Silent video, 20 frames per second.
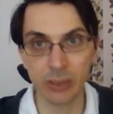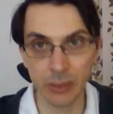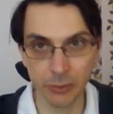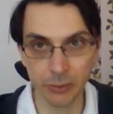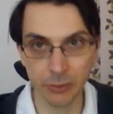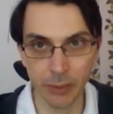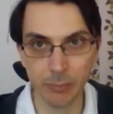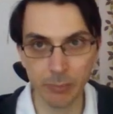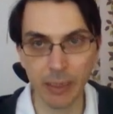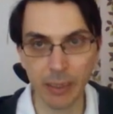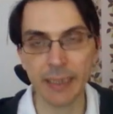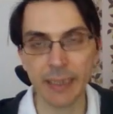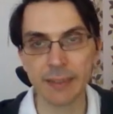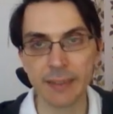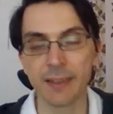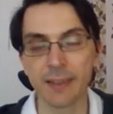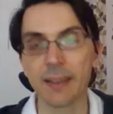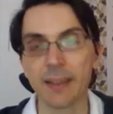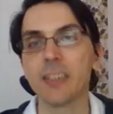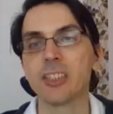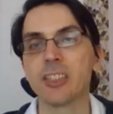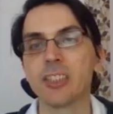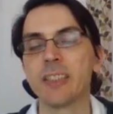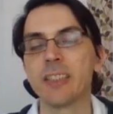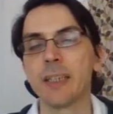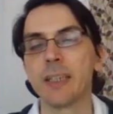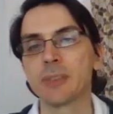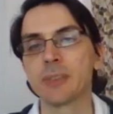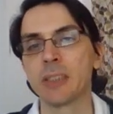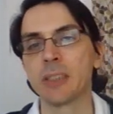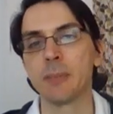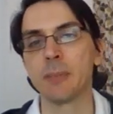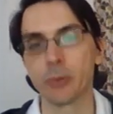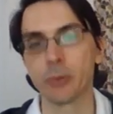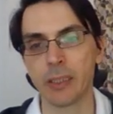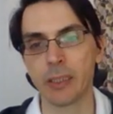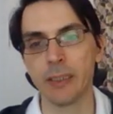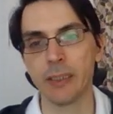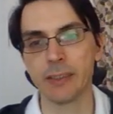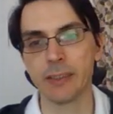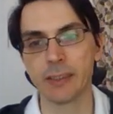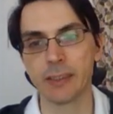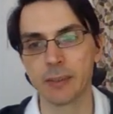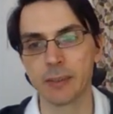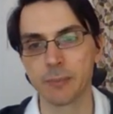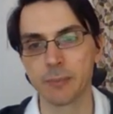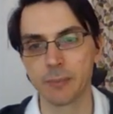theorem at large enough sample sizes.